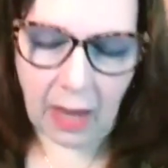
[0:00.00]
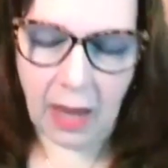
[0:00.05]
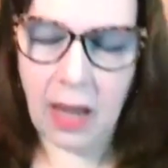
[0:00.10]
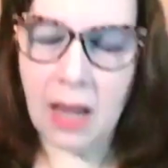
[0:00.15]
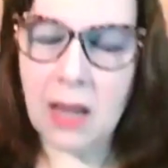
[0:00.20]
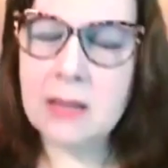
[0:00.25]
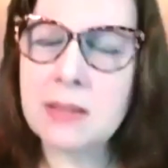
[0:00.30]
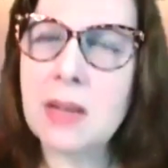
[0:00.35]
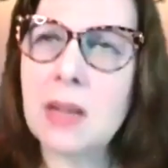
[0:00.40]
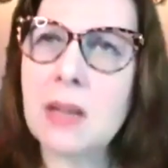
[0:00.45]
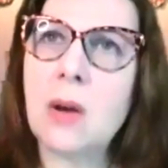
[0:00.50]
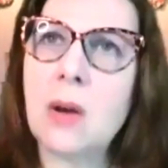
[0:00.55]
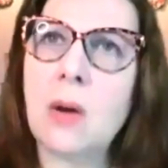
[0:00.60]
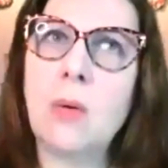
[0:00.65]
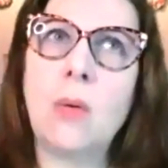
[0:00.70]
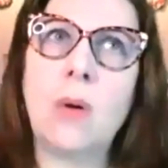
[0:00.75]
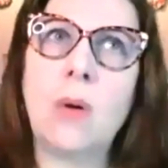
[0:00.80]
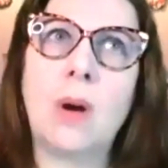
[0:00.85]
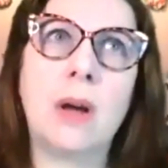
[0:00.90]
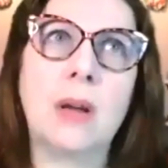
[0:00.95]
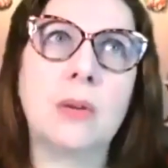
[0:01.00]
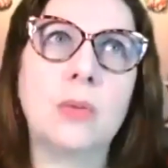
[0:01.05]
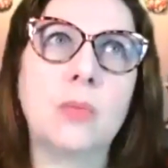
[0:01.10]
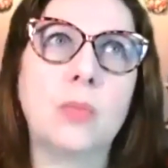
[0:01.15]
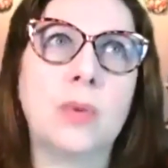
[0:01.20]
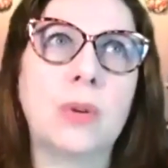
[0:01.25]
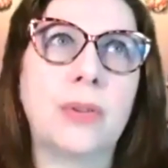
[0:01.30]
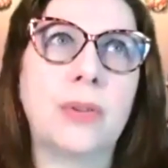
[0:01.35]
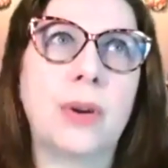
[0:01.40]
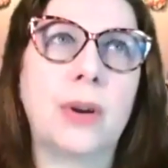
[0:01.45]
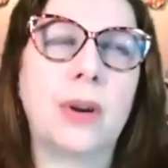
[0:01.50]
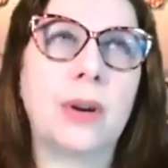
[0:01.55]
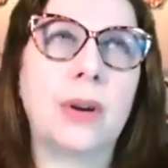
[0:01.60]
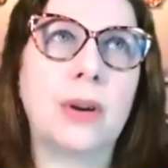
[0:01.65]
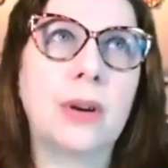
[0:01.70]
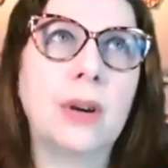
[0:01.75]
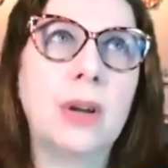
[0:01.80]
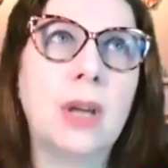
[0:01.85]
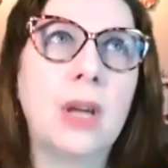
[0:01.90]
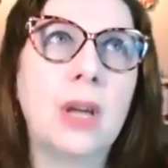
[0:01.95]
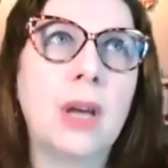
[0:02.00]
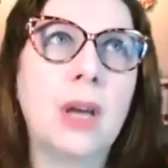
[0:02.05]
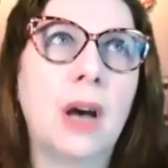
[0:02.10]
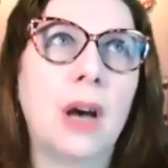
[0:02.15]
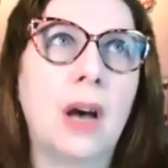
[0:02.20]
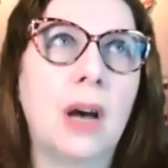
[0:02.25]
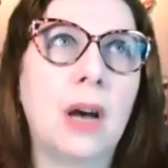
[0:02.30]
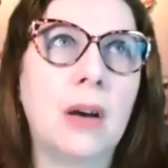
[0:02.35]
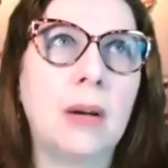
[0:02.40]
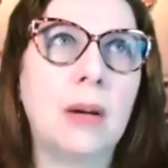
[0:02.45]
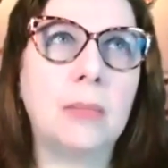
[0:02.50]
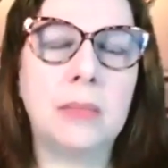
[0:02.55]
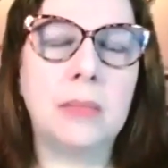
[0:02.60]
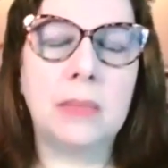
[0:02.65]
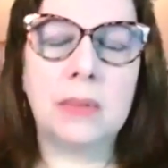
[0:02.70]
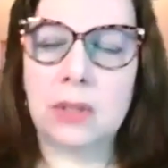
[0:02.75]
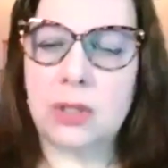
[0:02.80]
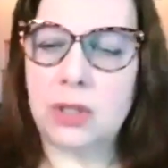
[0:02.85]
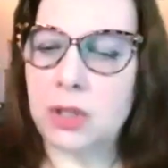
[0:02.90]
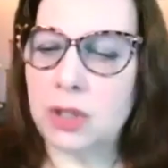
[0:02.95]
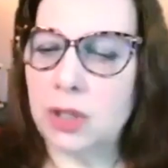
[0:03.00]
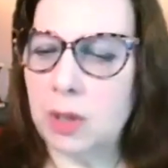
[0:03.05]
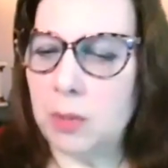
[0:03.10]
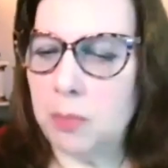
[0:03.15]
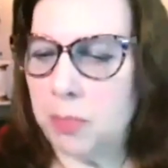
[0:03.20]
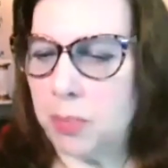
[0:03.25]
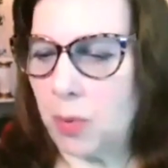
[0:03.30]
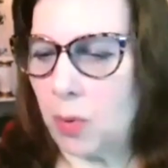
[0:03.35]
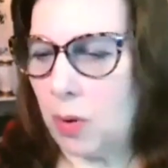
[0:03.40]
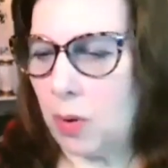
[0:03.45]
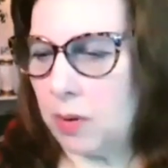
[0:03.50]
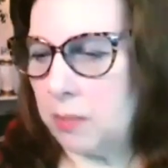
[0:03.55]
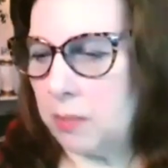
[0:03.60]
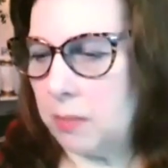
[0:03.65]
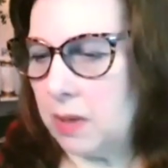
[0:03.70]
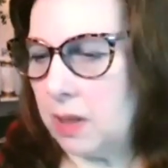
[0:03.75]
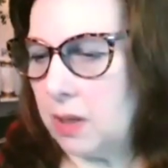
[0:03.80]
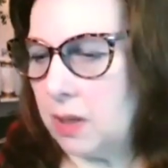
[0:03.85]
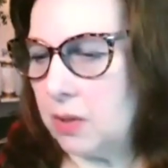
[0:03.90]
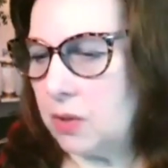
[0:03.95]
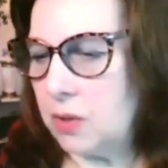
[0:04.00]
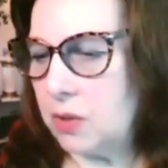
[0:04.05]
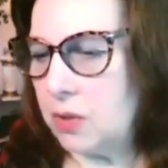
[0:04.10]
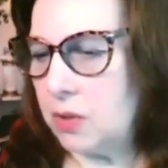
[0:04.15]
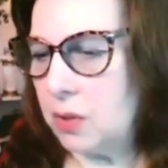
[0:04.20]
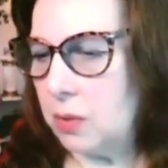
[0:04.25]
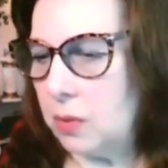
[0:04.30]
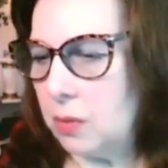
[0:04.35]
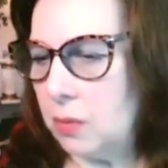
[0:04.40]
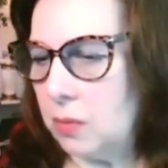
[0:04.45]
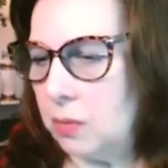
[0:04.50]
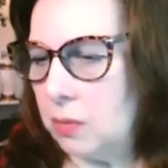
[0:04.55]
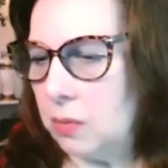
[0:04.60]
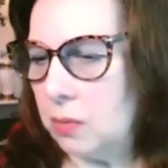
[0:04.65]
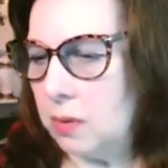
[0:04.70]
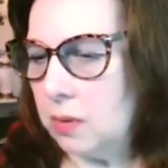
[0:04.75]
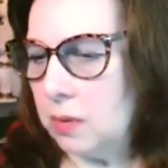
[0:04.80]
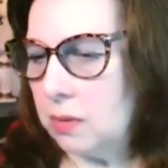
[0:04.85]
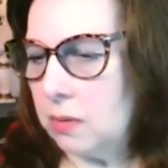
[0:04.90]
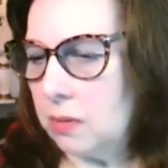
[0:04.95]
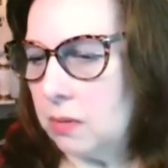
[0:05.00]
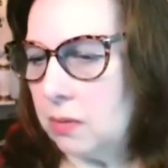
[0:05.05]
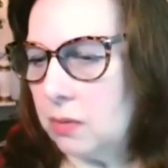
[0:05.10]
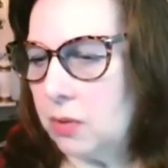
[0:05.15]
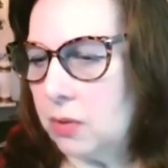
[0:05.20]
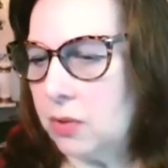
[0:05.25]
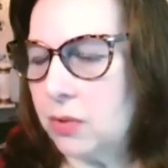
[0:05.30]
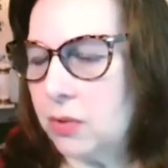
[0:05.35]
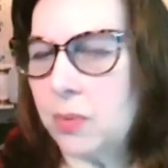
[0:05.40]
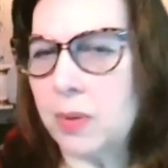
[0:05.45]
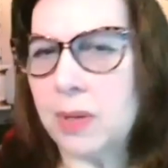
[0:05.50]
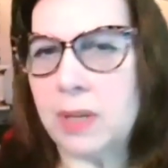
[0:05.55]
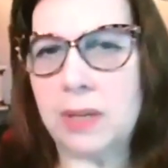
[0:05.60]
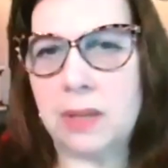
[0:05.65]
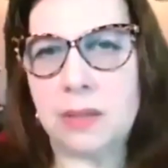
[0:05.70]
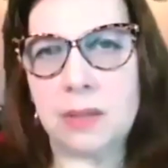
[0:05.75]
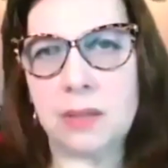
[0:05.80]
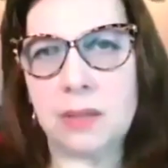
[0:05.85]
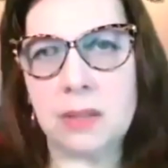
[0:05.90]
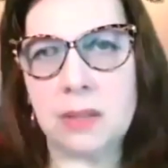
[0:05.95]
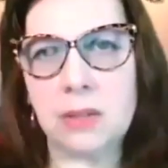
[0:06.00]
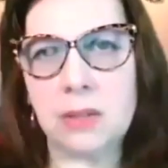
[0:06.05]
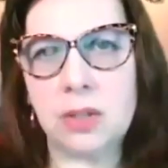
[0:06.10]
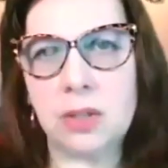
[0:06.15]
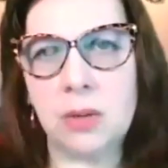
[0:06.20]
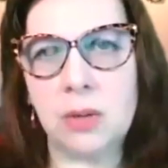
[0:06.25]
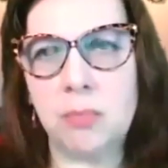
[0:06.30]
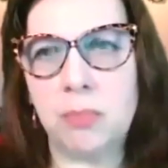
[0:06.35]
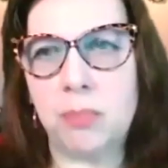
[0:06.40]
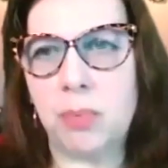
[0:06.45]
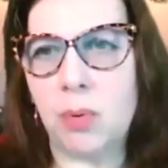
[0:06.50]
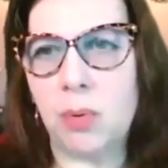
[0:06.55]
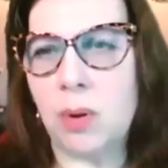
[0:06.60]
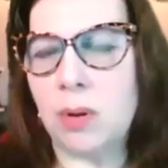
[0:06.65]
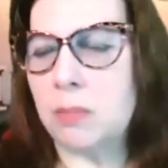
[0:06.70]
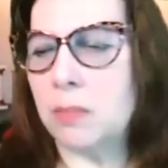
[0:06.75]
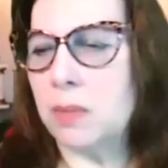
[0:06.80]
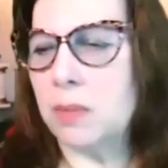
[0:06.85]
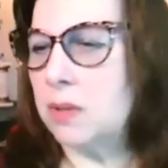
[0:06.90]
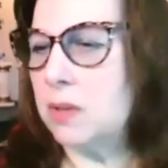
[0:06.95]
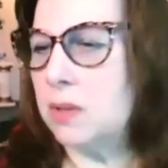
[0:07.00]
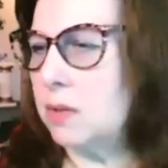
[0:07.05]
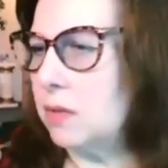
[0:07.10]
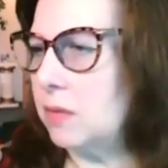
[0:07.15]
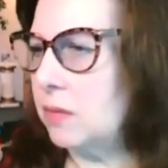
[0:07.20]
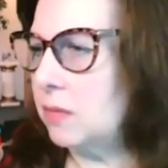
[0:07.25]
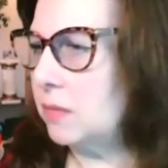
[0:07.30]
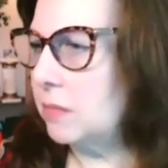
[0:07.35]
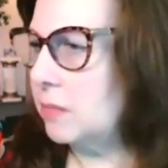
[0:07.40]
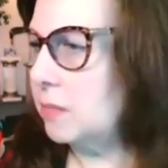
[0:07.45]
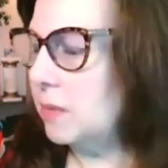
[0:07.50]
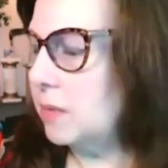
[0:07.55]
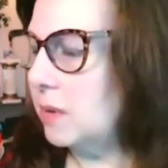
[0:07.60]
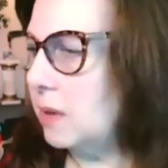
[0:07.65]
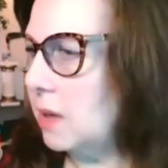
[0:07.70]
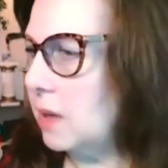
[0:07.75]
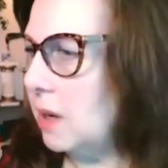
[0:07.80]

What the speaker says: As I go on with her, she brought me to trees. She brought me to